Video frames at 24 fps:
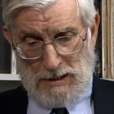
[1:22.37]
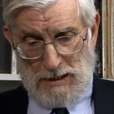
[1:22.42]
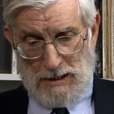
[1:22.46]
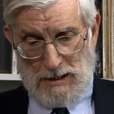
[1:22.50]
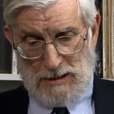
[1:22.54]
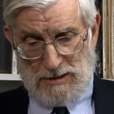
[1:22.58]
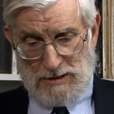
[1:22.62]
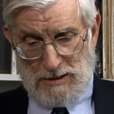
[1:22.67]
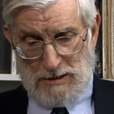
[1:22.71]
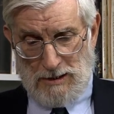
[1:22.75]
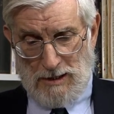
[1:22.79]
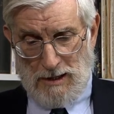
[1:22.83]

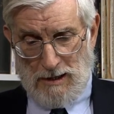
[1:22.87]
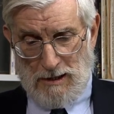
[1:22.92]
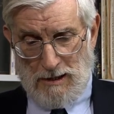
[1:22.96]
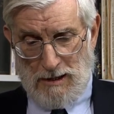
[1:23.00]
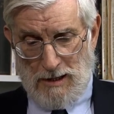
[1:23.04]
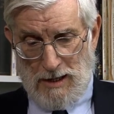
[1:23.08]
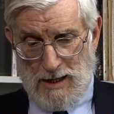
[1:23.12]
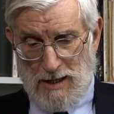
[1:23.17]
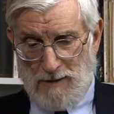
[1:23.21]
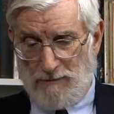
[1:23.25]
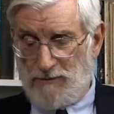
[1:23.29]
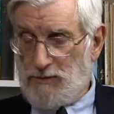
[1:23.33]
It's an honor
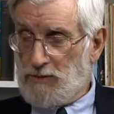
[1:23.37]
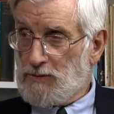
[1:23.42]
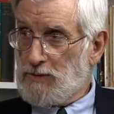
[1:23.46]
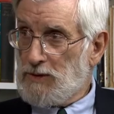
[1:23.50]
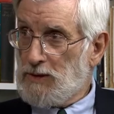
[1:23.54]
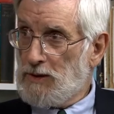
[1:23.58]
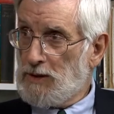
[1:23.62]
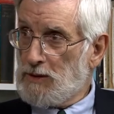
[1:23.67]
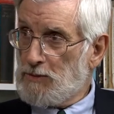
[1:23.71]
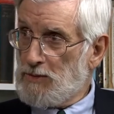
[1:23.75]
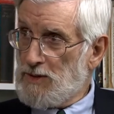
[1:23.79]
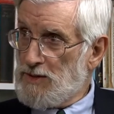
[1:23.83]
to have you
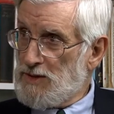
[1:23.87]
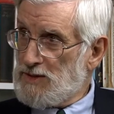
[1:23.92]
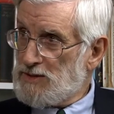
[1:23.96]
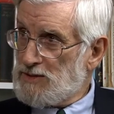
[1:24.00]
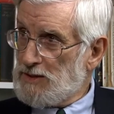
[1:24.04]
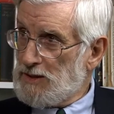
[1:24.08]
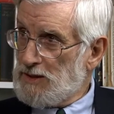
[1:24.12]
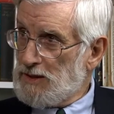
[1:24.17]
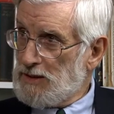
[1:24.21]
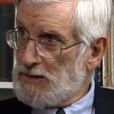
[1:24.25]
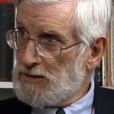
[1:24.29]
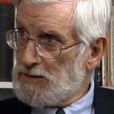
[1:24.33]
here with us
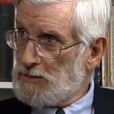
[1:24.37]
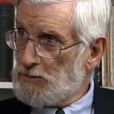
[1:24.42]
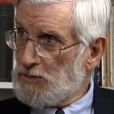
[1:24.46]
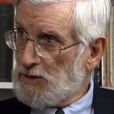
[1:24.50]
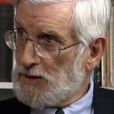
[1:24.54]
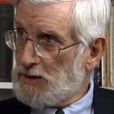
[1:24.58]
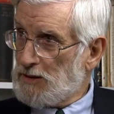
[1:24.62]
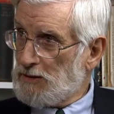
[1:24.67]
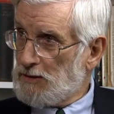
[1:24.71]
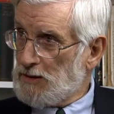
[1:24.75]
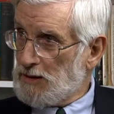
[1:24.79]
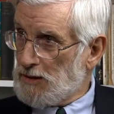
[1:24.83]
today in the
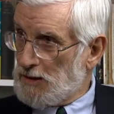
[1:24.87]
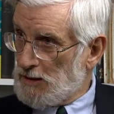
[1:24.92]
Mercury